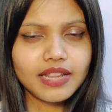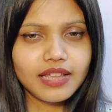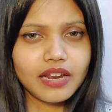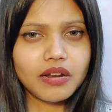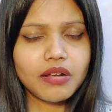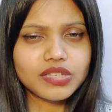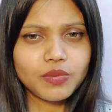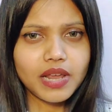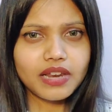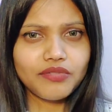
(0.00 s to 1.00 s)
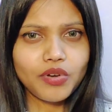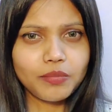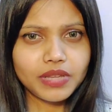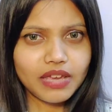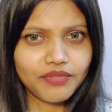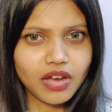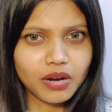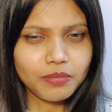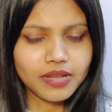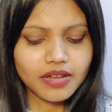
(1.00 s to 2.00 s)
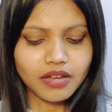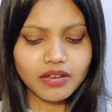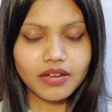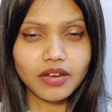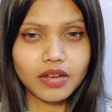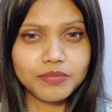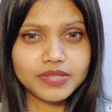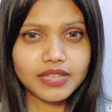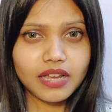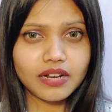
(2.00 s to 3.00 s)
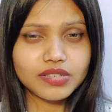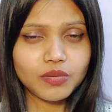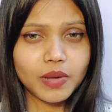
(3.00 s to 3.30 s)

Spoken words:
There are squalene from Dev herbs, there are